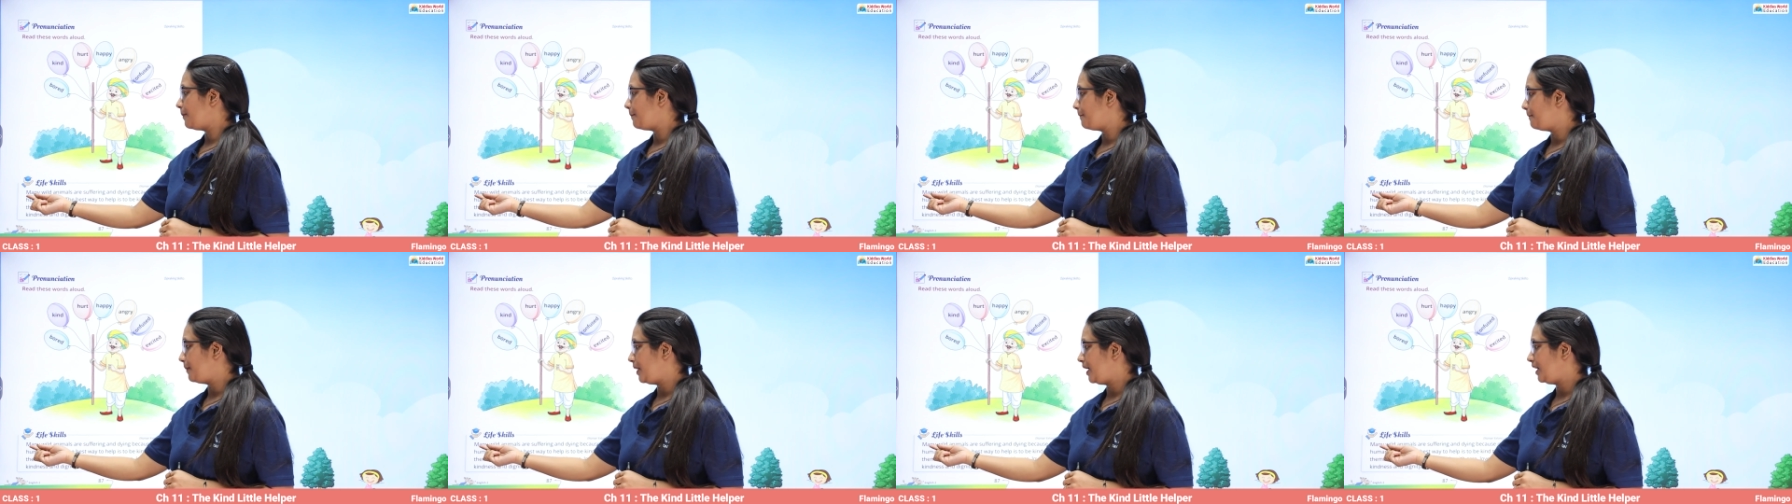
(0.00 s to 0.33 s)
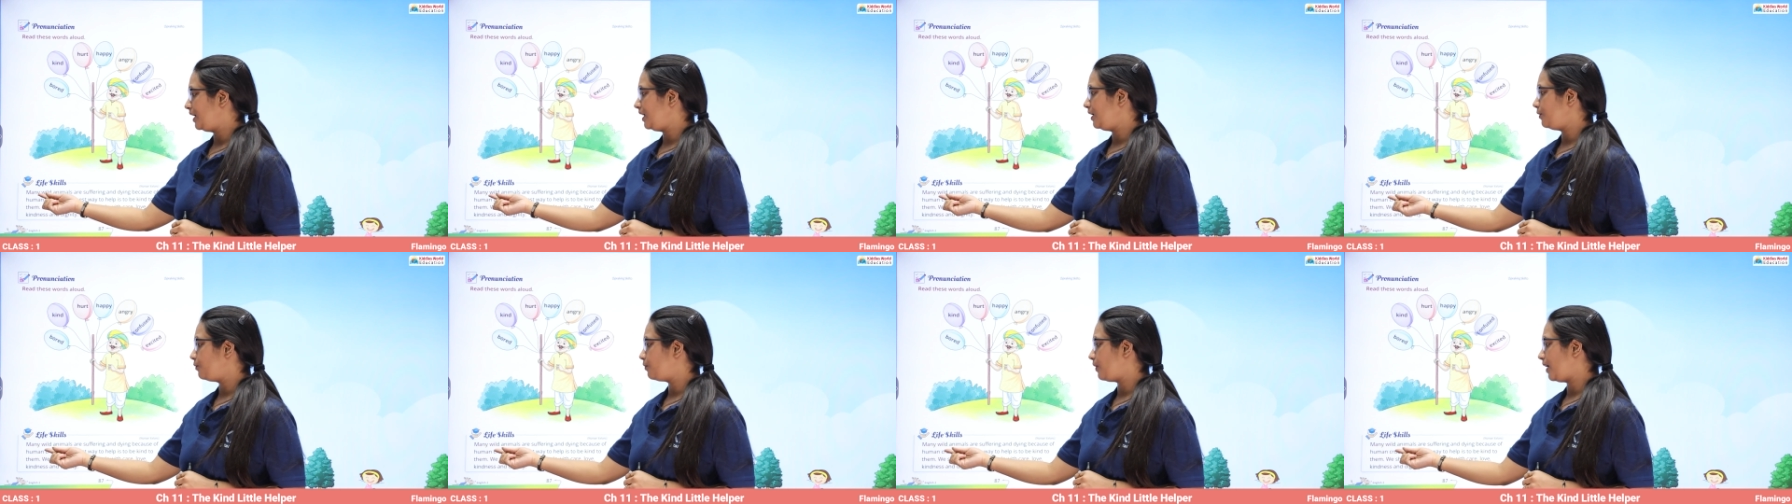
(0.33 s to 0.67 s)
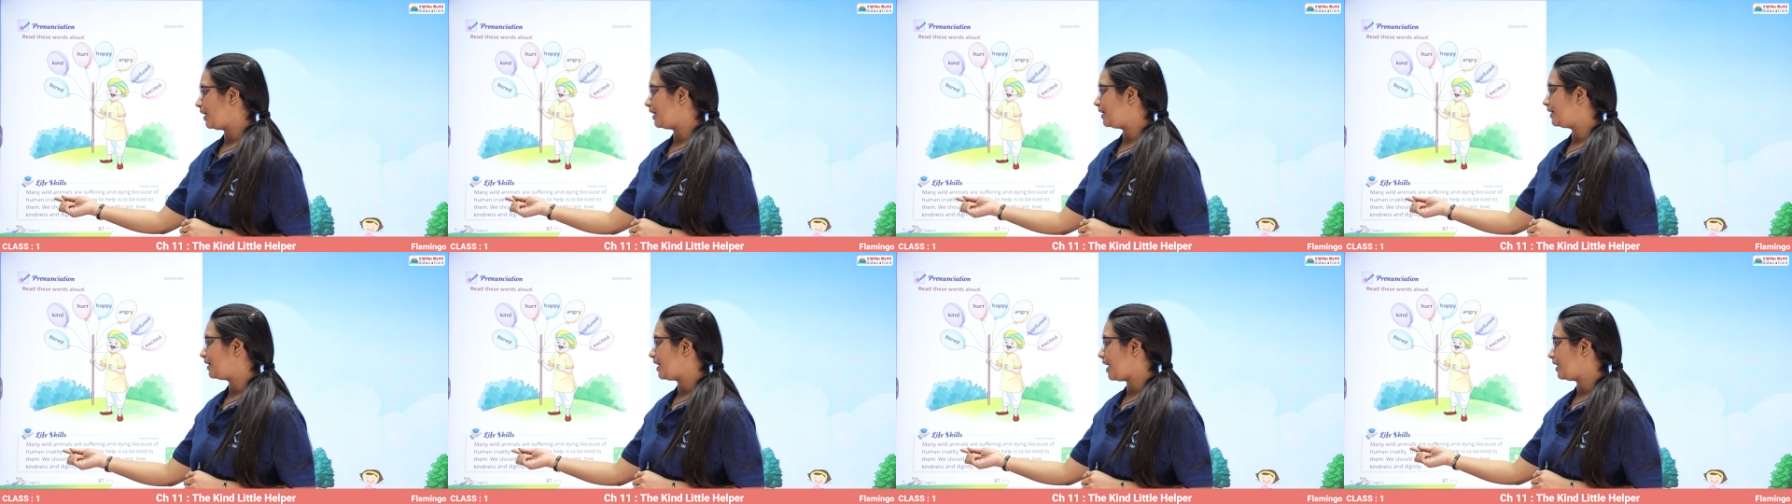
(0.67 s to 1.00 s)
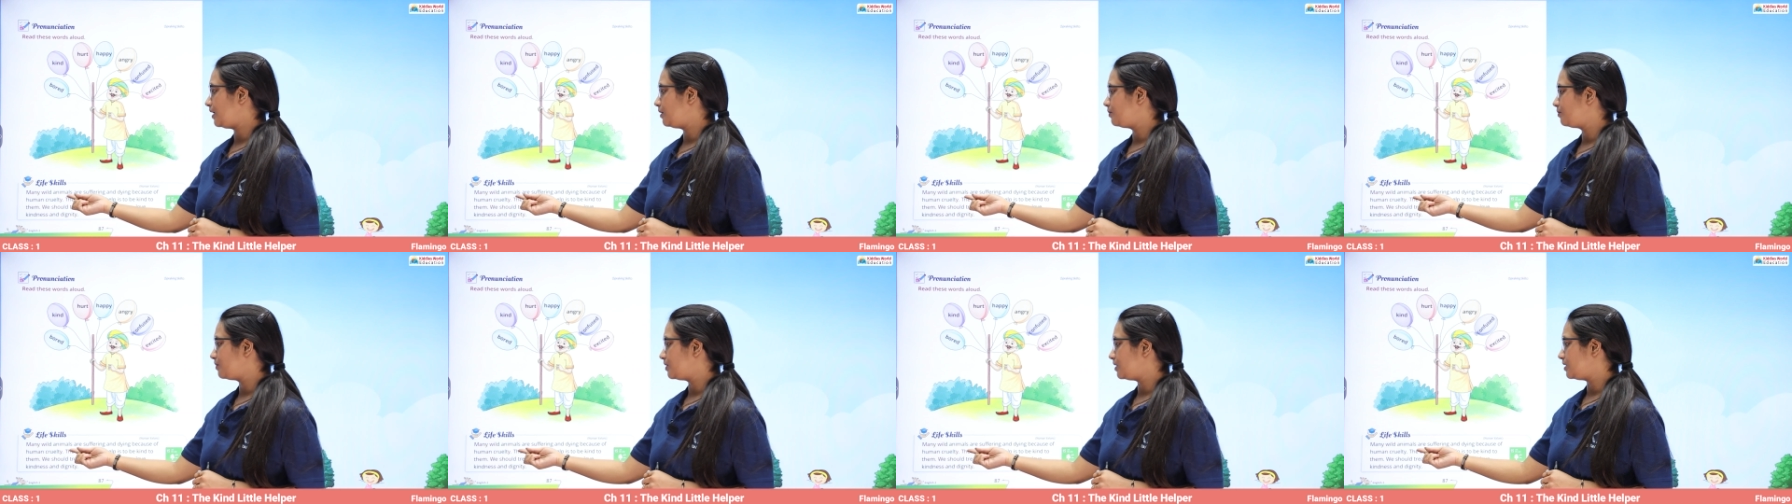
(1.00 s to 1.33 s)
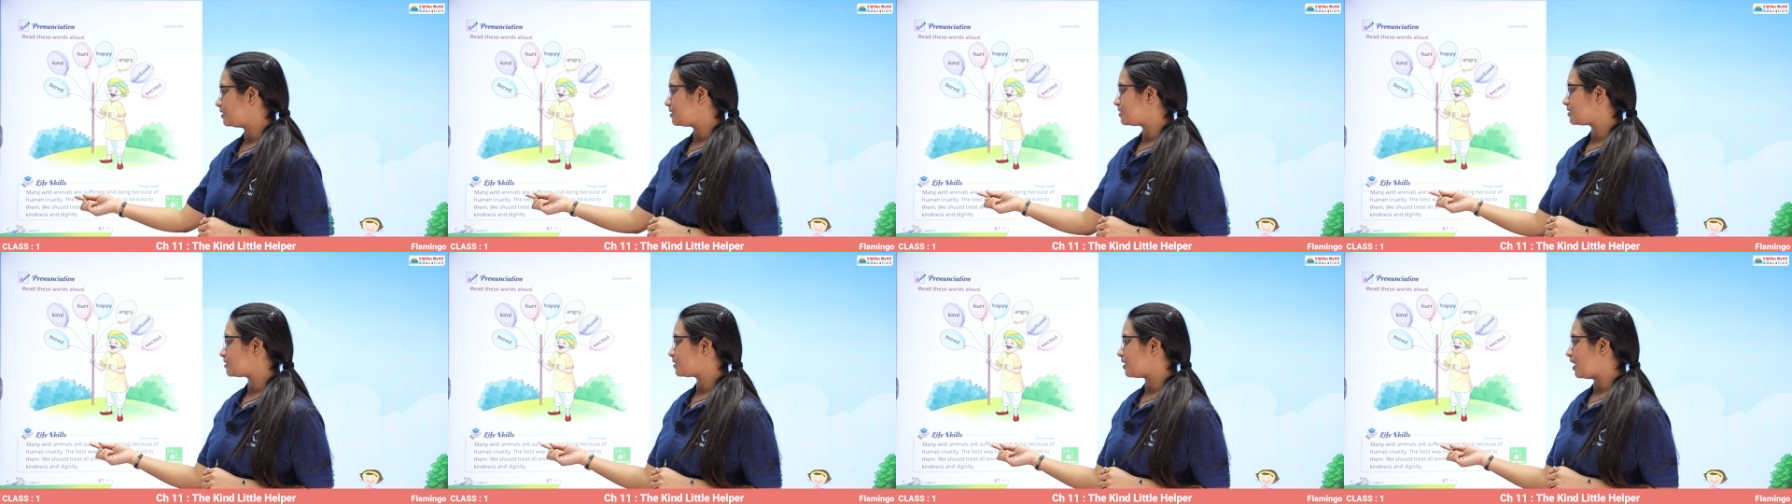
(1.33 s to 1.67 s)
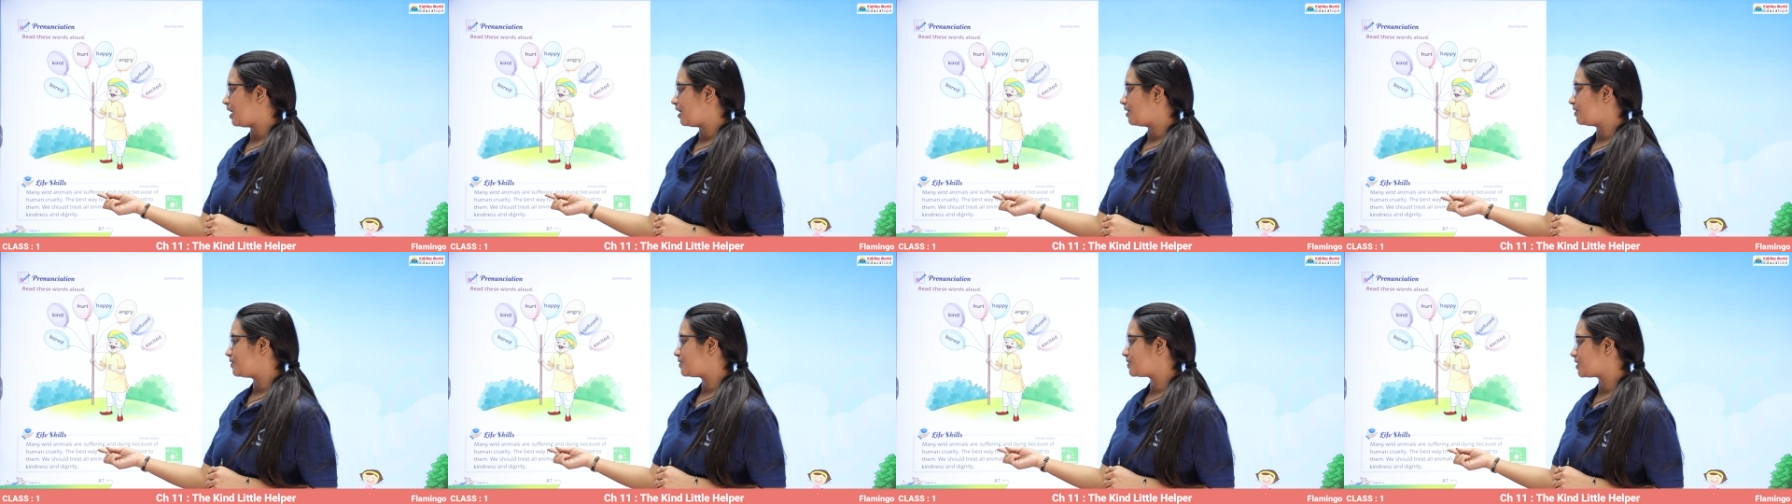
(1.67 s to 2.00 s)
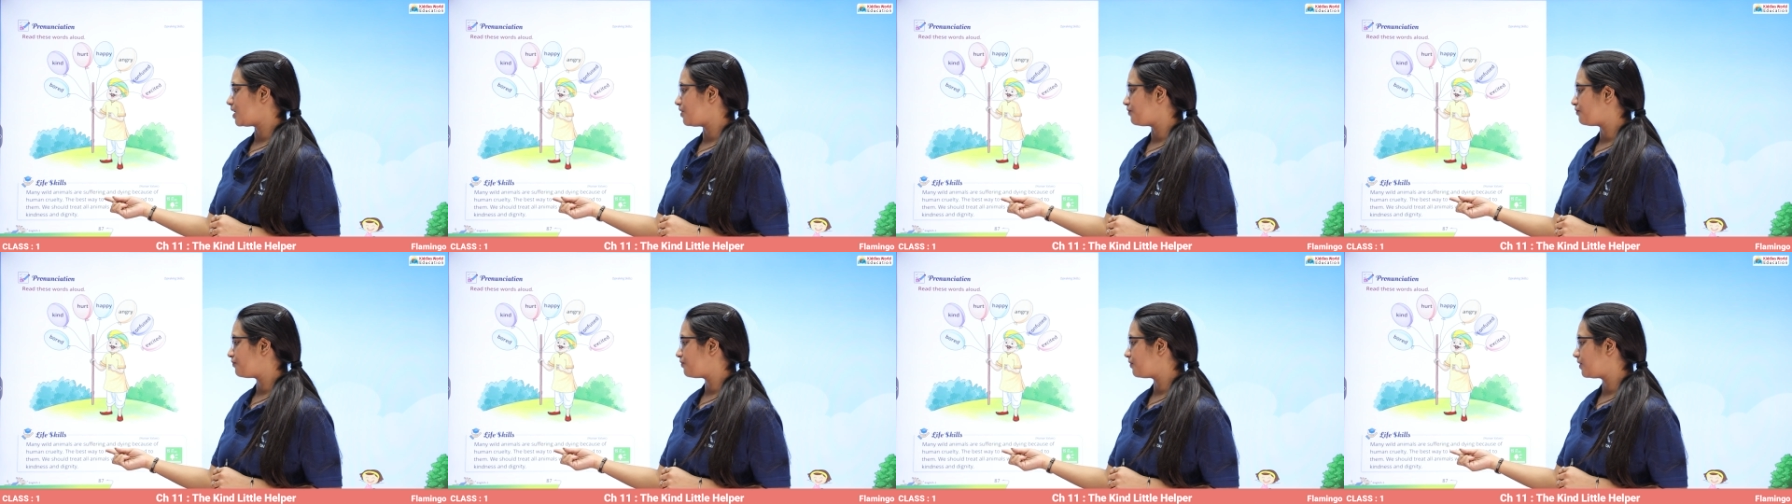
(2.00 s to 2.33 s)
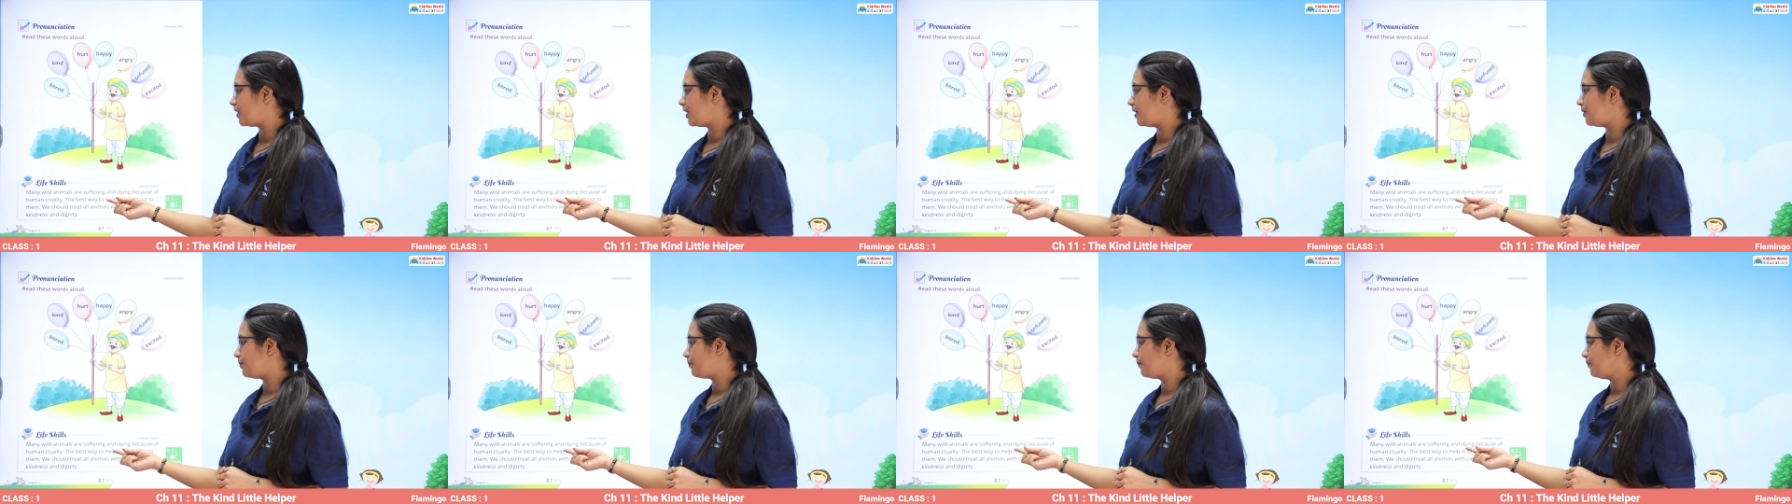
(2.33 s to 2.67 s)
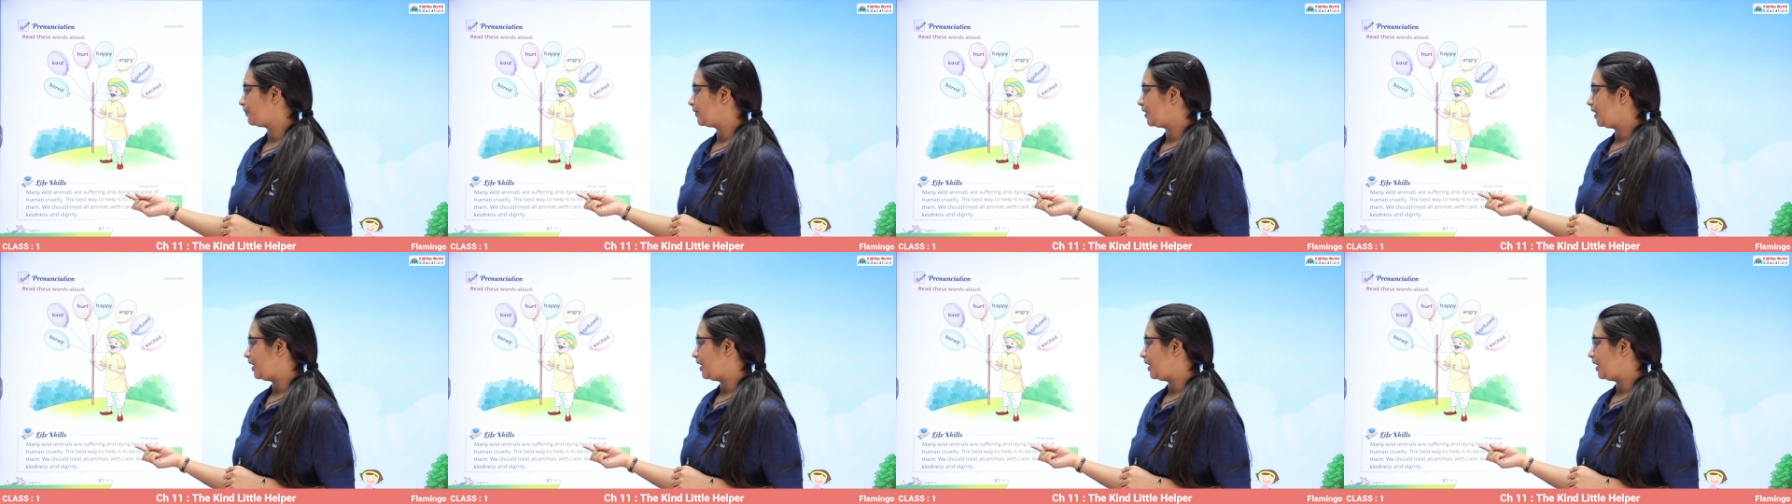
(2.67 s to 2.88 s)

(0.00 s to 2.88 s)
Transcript: Many wild animals are suffering